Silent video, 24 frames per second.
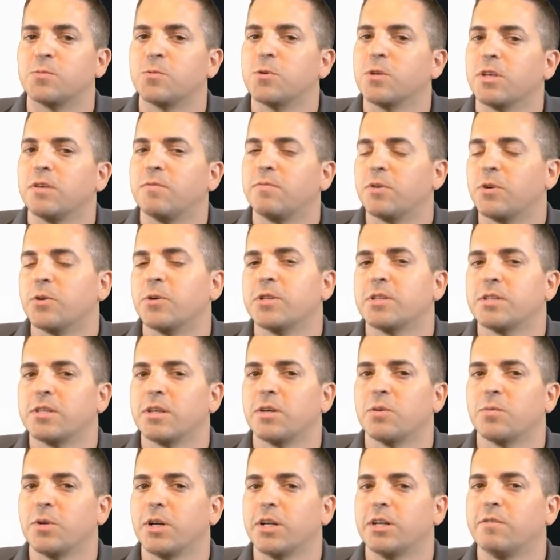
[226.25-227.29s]
really focusing
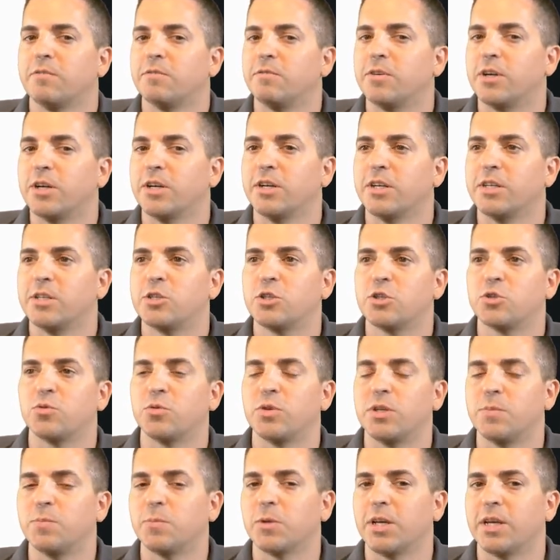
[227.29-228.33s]
around a very
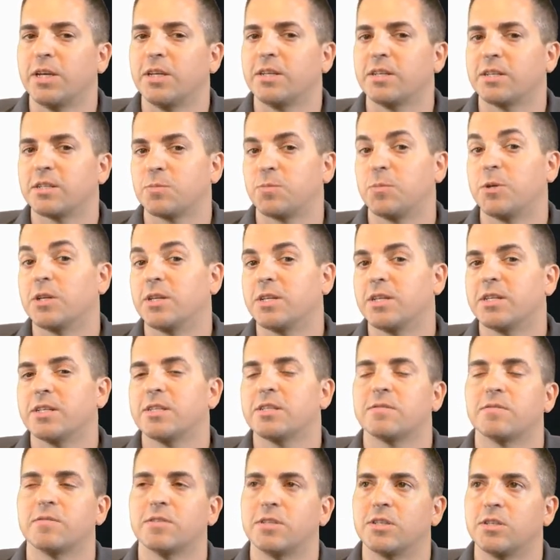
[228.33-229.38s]
streamlined experience
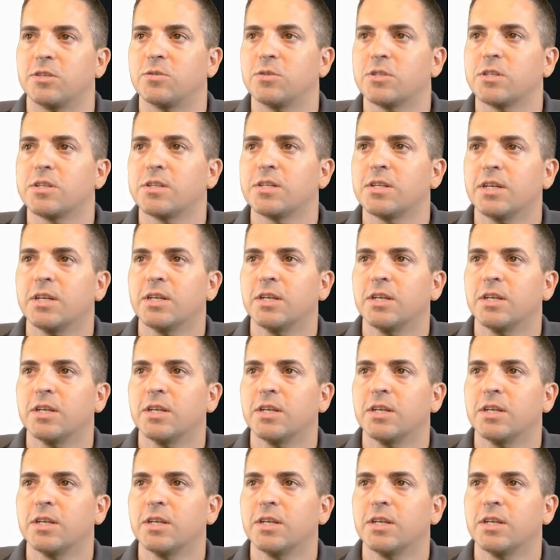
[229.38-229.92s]
for the user,